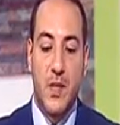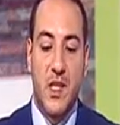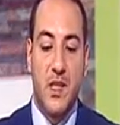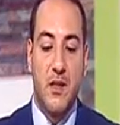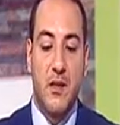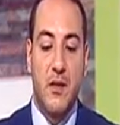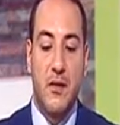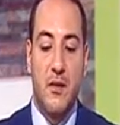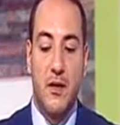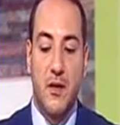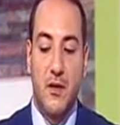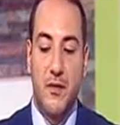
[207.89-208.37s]

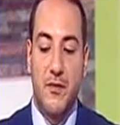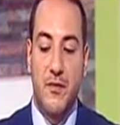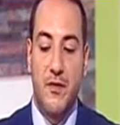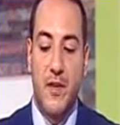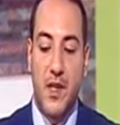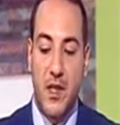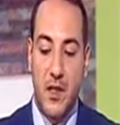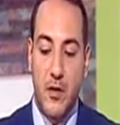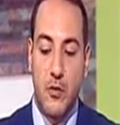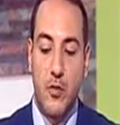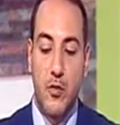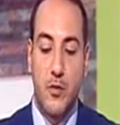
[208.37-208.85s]
made
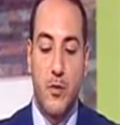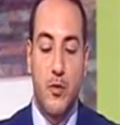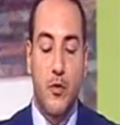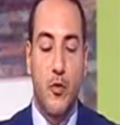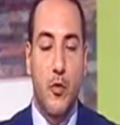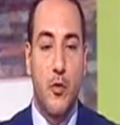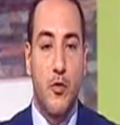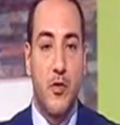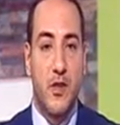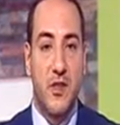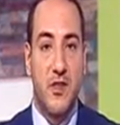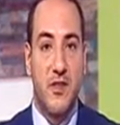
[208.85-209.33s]
very good
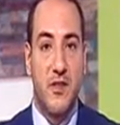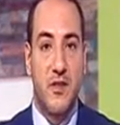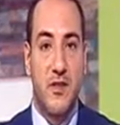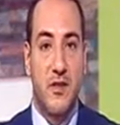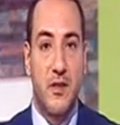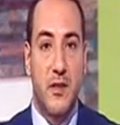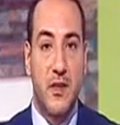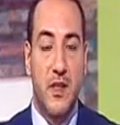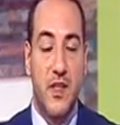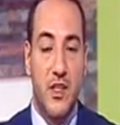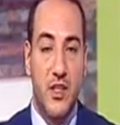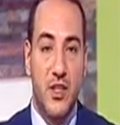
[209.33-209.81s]
progress,